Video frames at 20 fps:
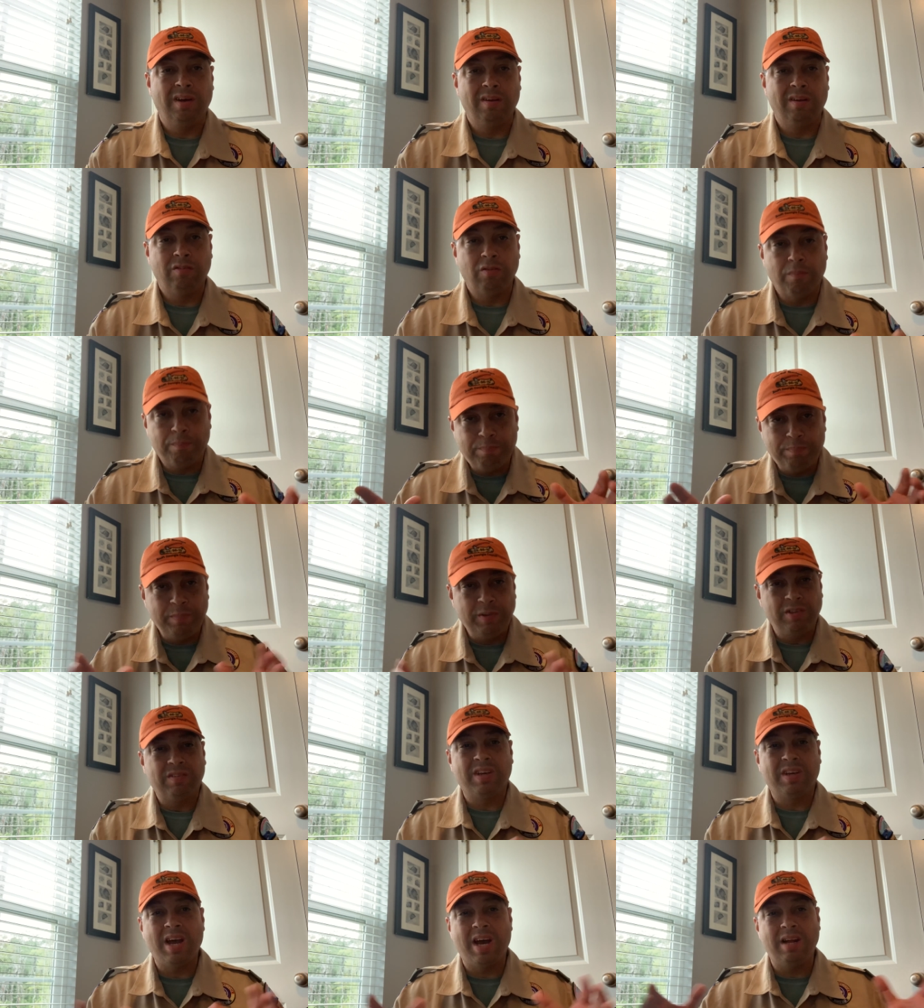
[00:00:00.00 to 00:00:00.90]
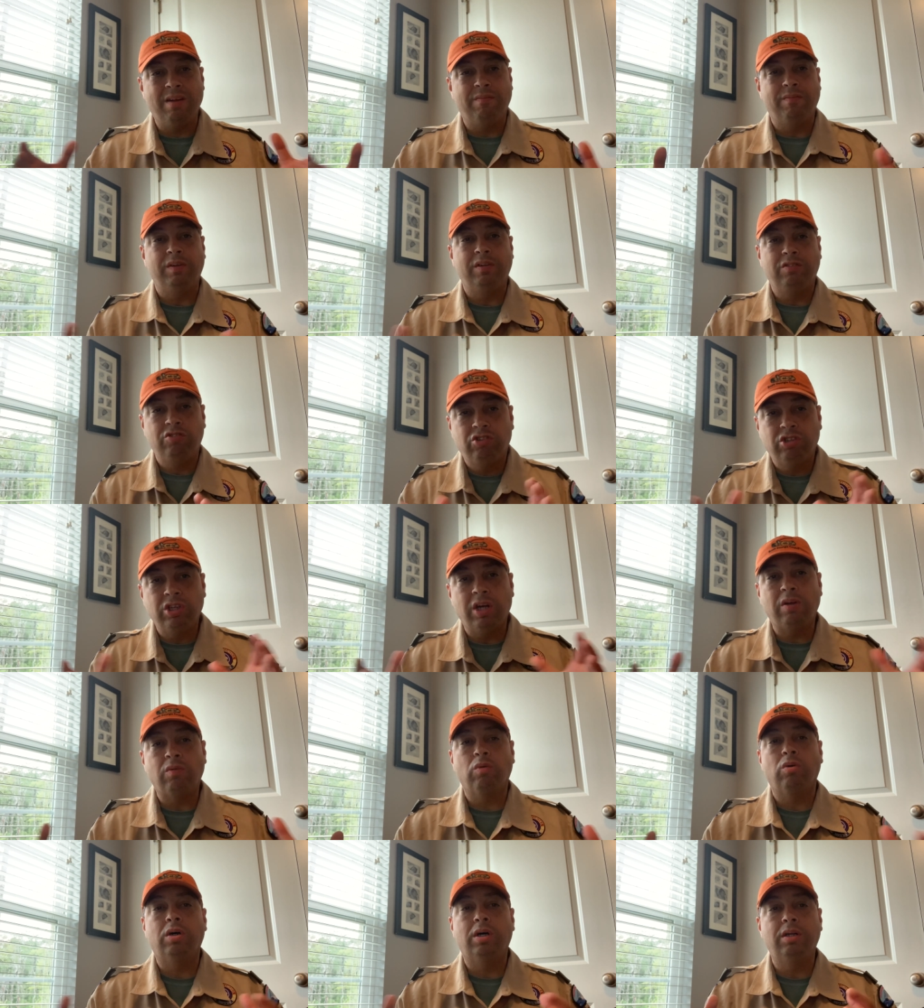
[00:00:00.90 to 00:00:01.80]
so just kind of a
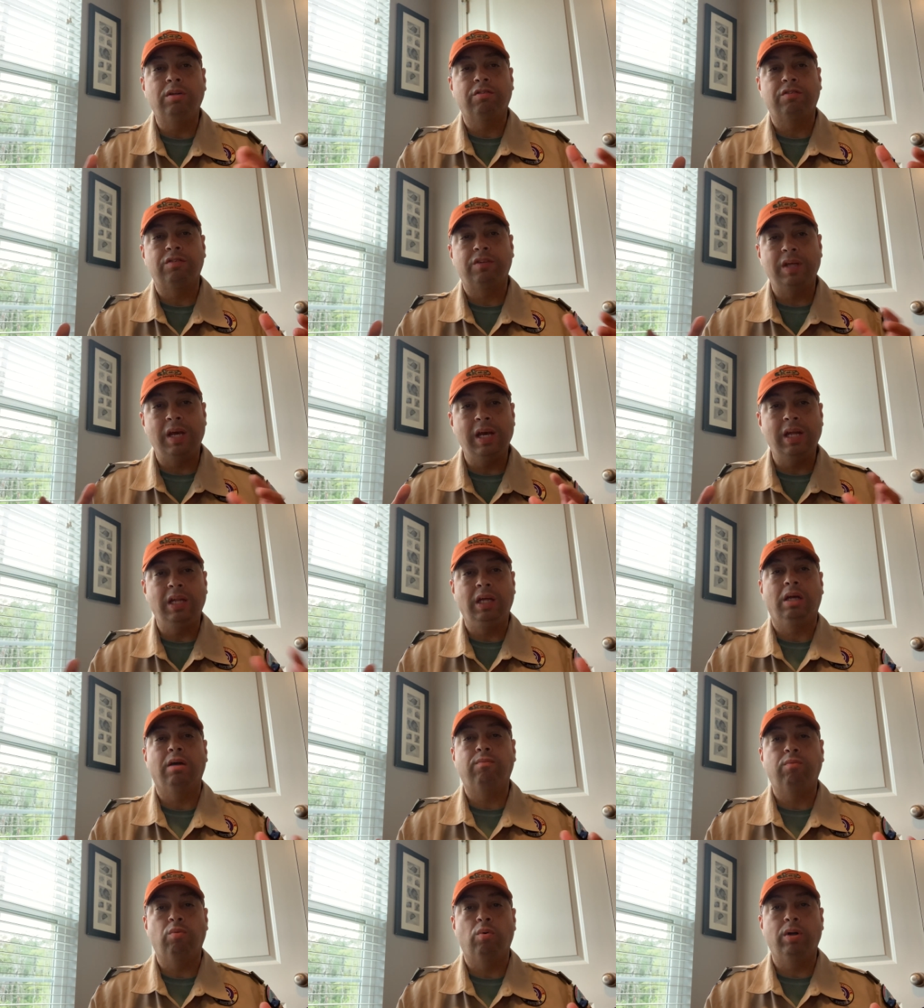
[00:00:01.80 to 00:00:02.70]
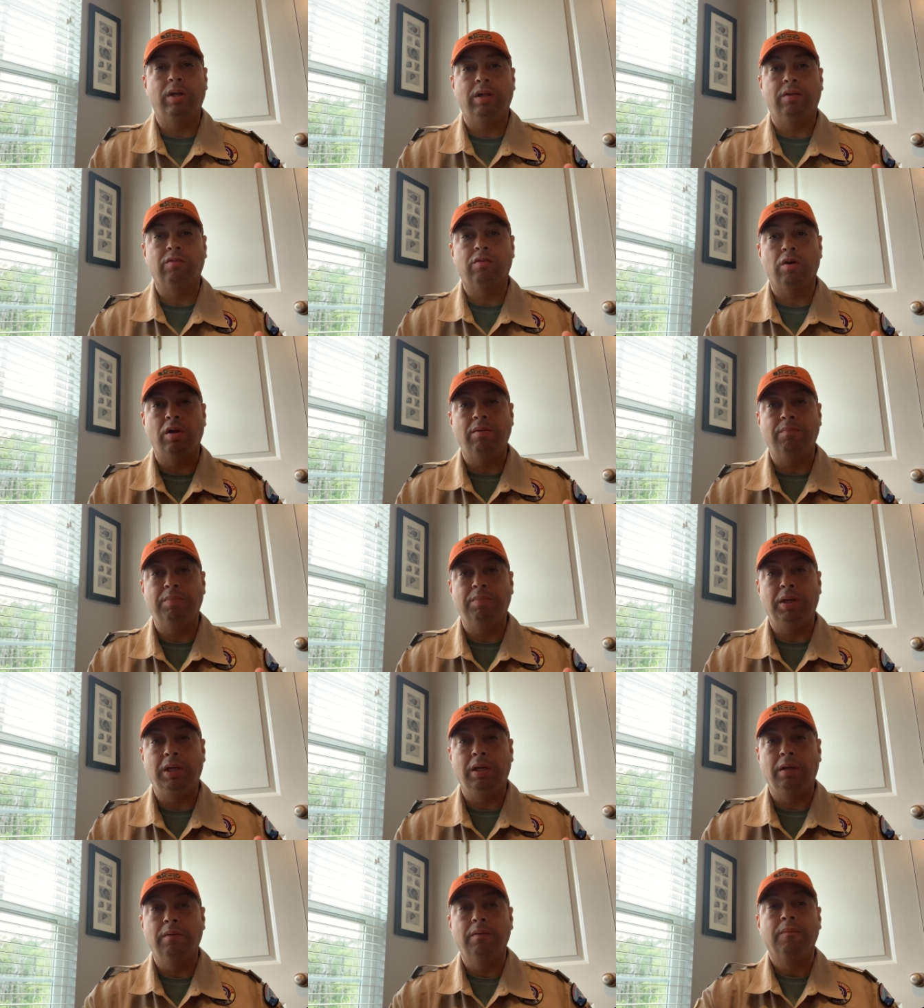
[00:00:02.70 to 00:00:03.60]
general understanding of what it's going to
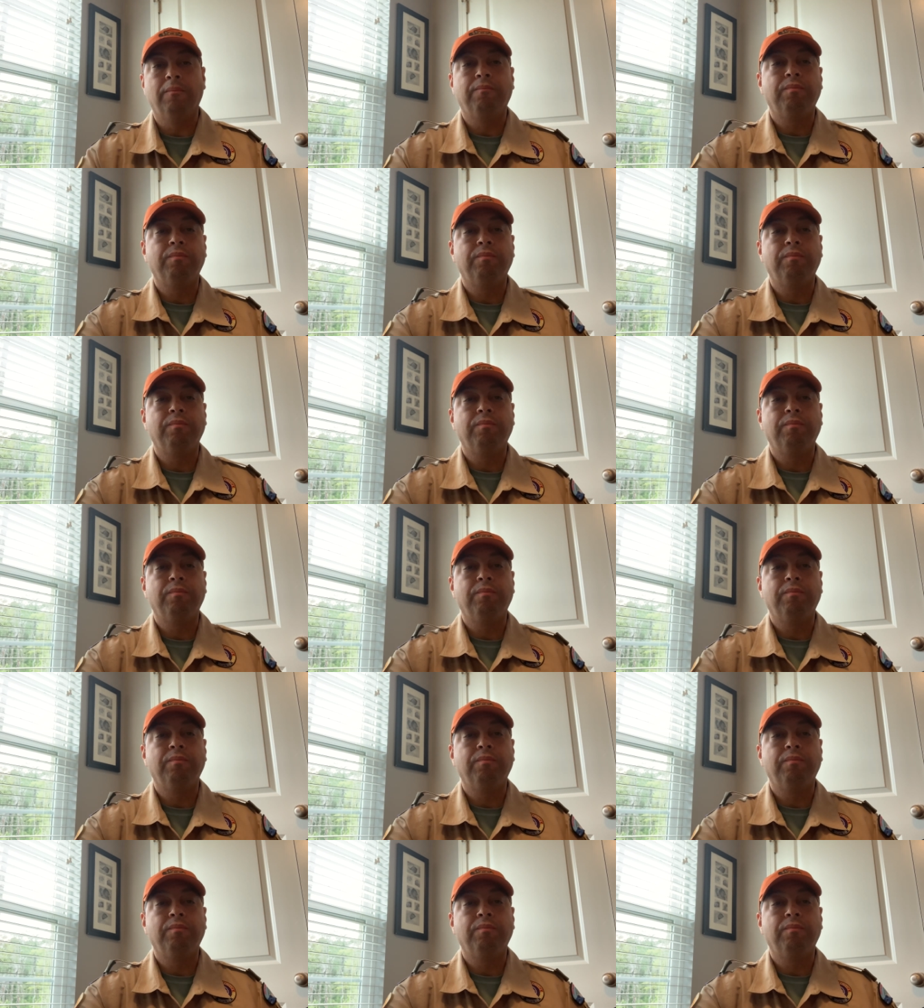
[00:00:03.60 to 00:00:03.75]
be,